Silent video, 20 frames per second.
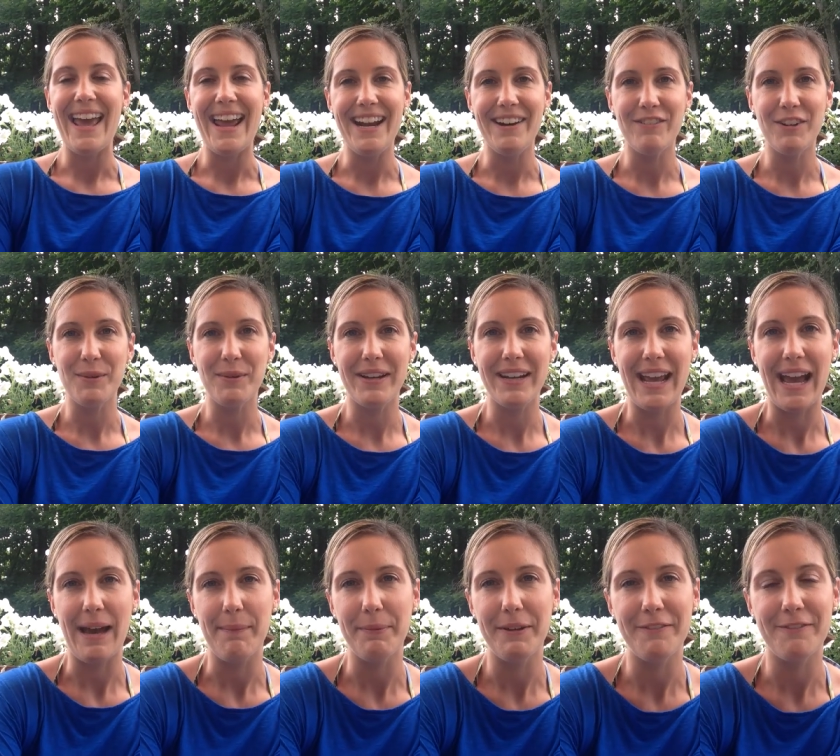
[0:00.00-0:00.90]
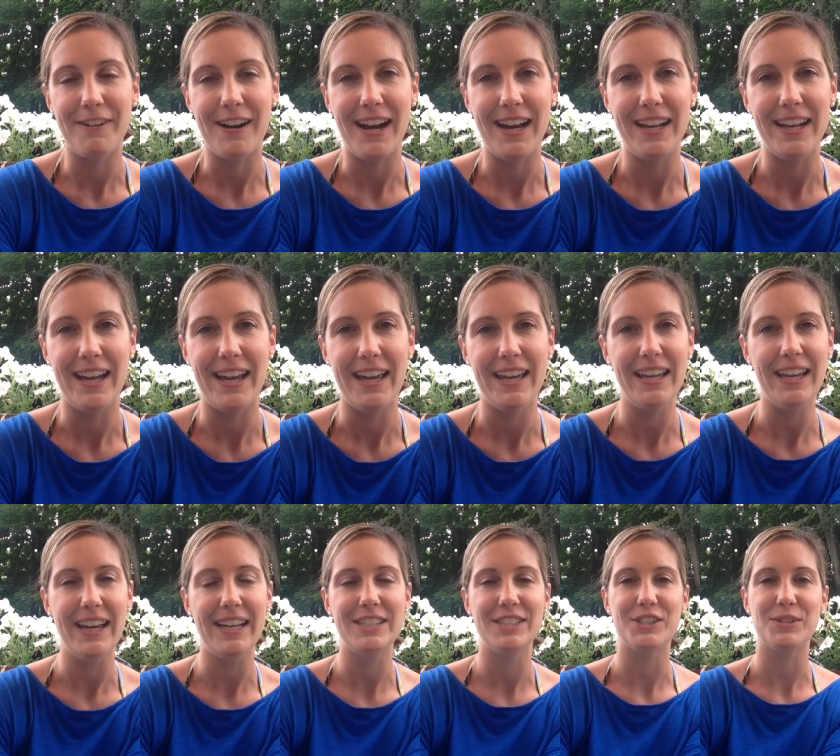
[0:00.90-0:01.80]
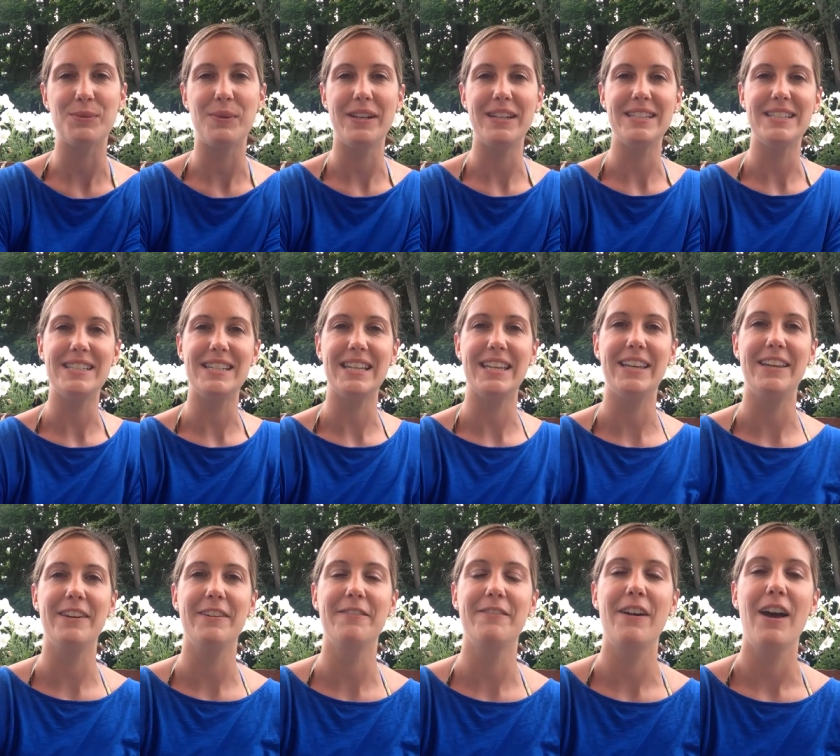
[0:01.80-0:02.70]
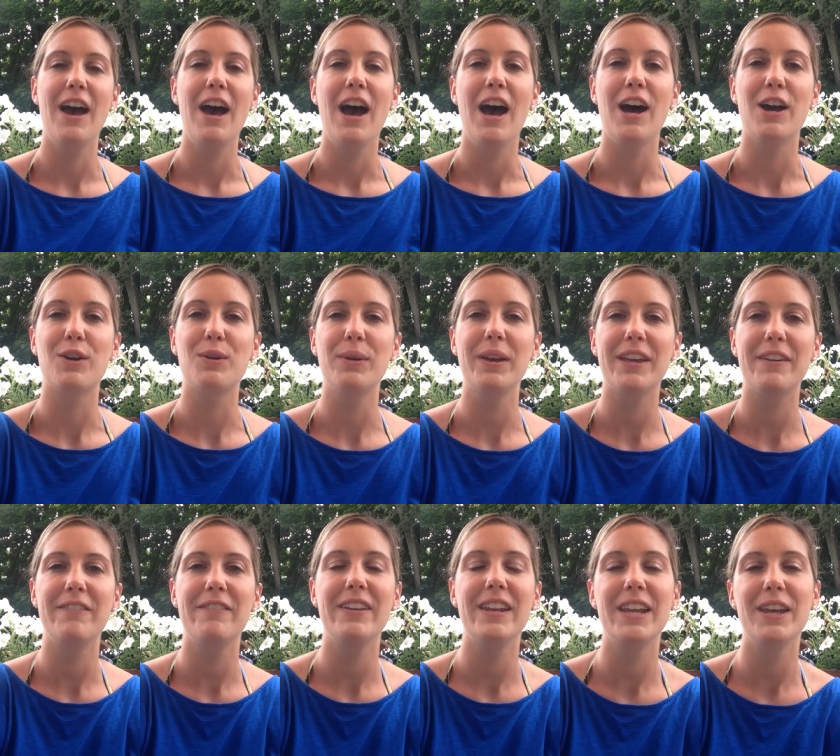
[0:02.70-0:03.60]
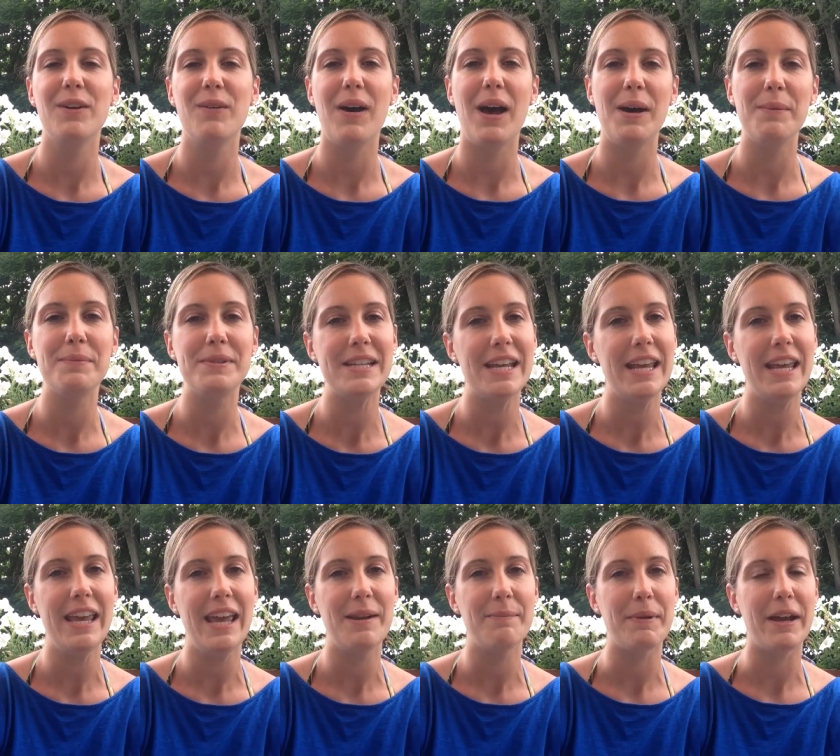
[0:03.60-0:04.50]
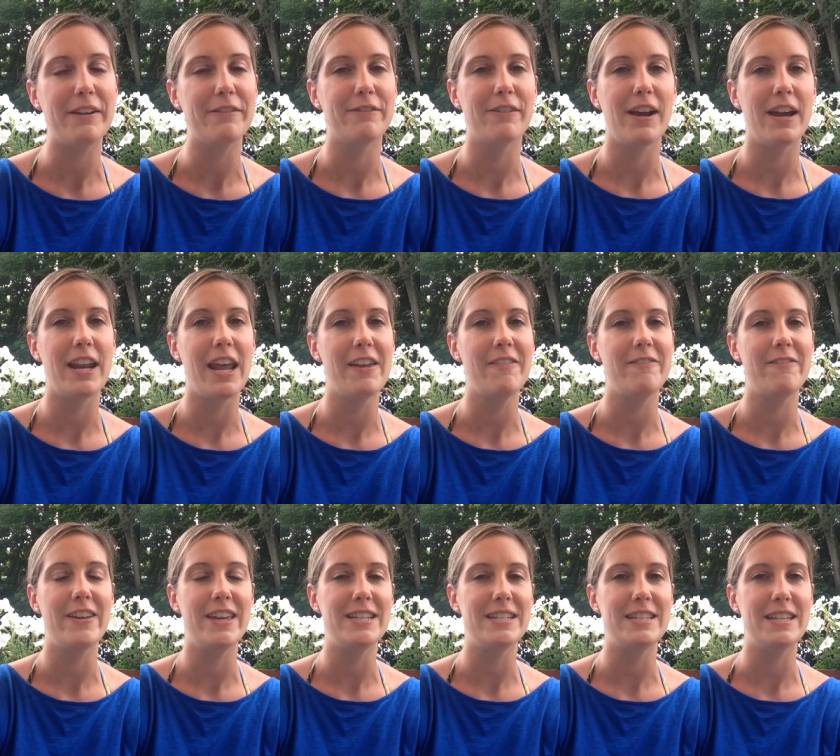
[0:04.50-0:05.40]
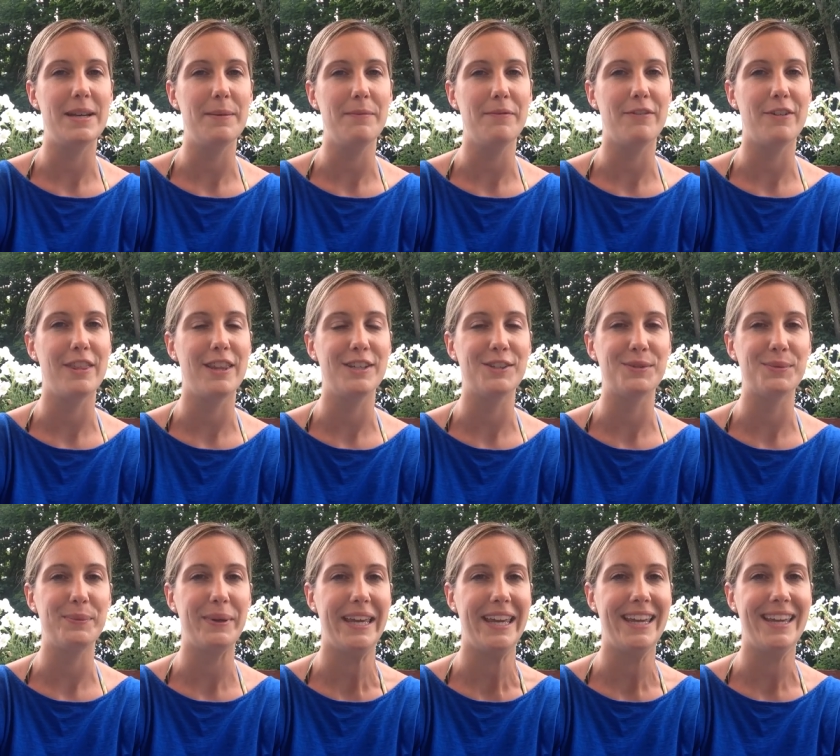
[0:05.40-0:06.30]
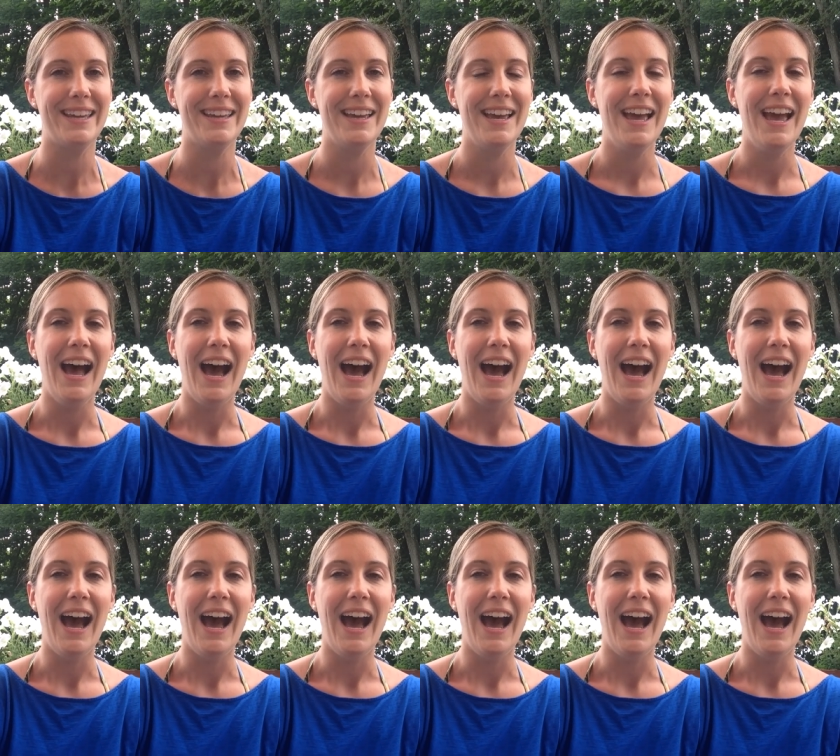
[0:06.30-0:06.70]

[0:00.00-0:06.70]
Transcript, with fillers: Hey everyone, happy Friday. I just wanted to give a quick video update and my Friday fit tip for this week.